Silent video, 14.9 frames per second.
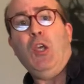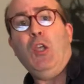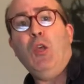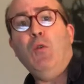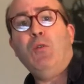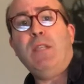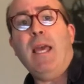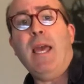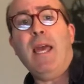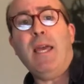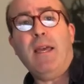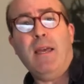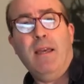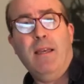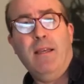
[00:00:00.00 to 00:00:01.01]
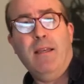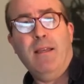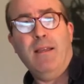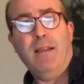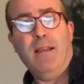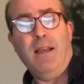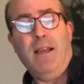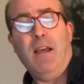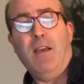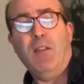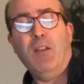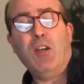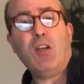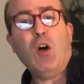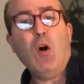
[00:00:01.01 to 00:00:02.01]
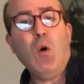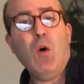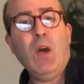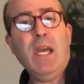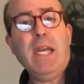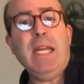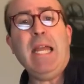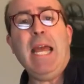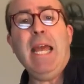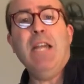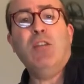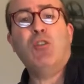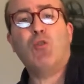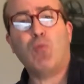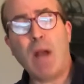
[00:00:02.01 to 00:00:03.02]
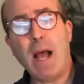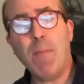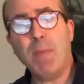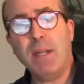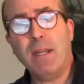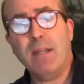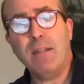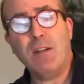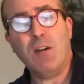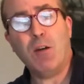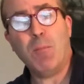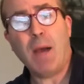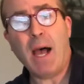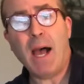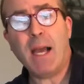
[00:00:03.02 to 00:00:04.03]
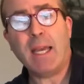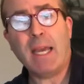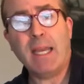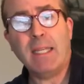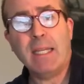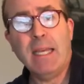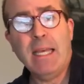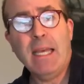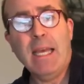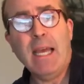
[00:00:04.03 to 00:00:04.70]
you take the coin and drop it into your pocket